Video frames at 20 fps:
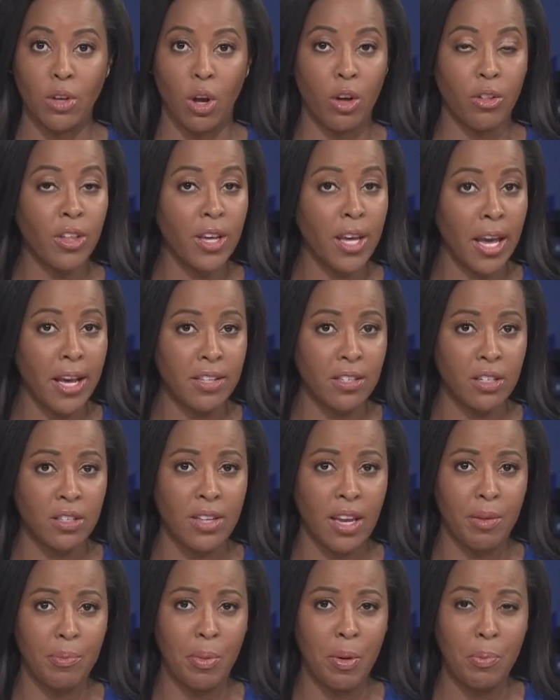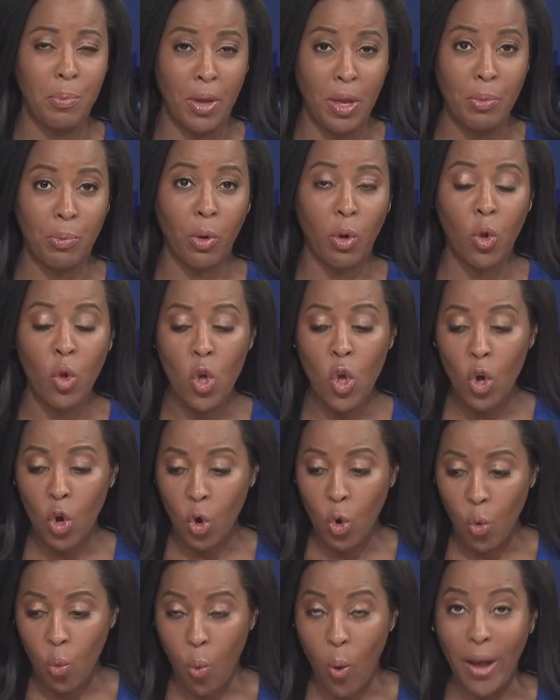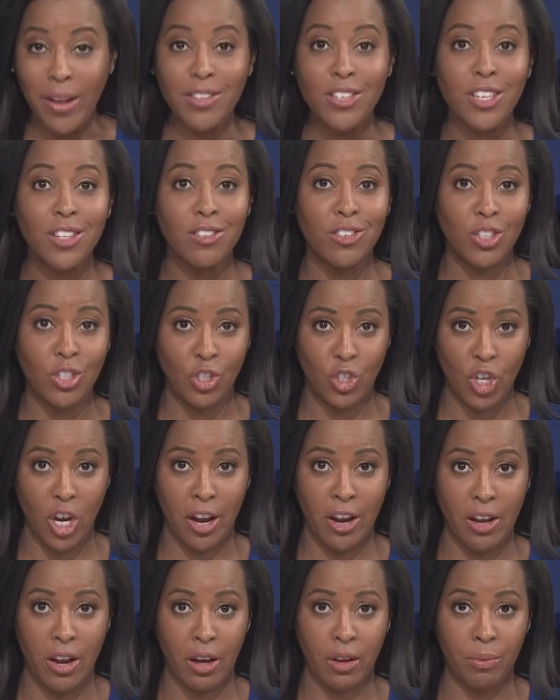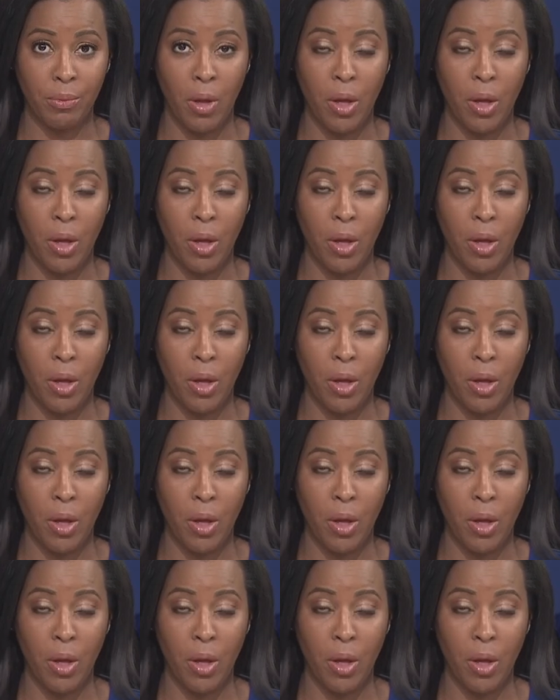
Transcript: All the cases have been people who went to China.